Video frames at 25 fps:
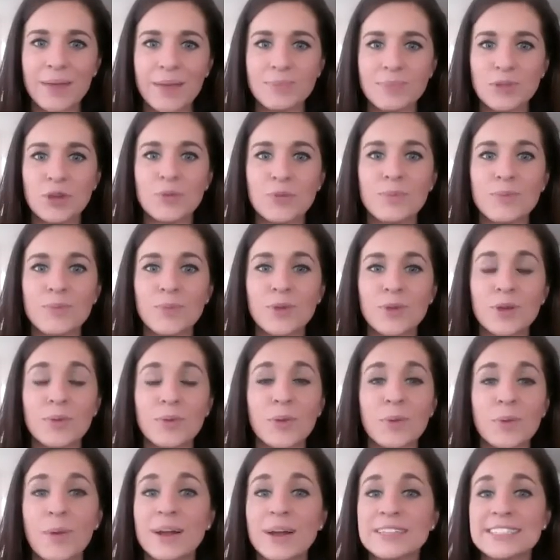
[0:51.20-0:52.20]
You
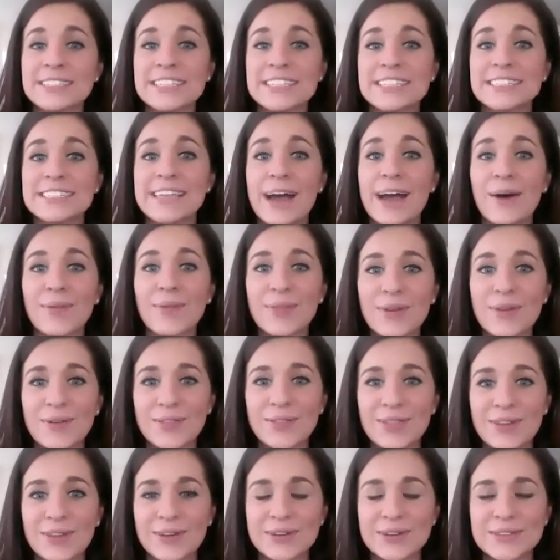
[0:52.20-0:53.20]
will want to download
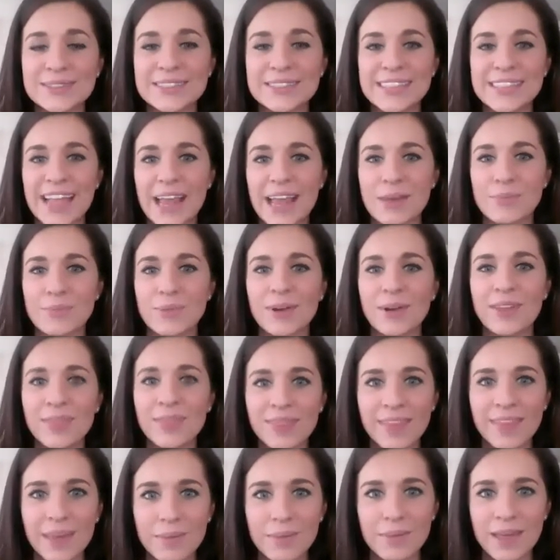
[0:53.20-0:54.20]
those and print
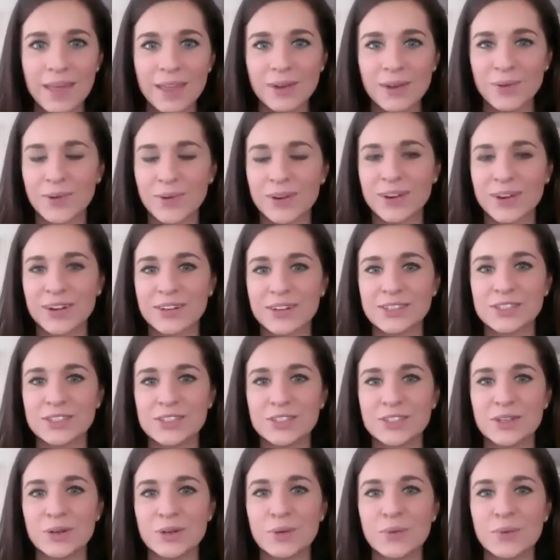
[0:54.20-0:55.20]
them in order
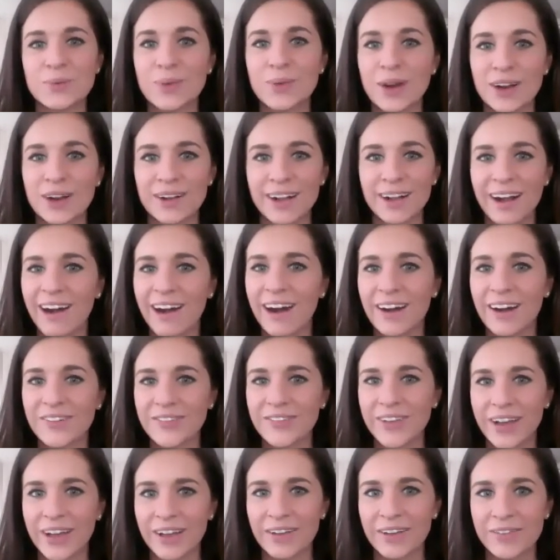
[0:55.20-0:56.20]
to work
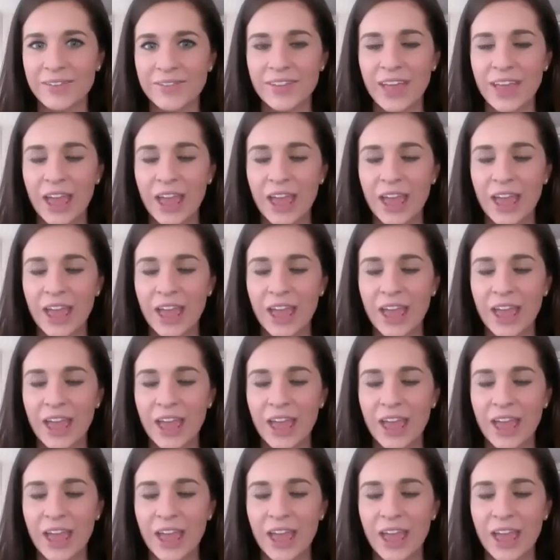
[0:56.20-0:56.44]
off of.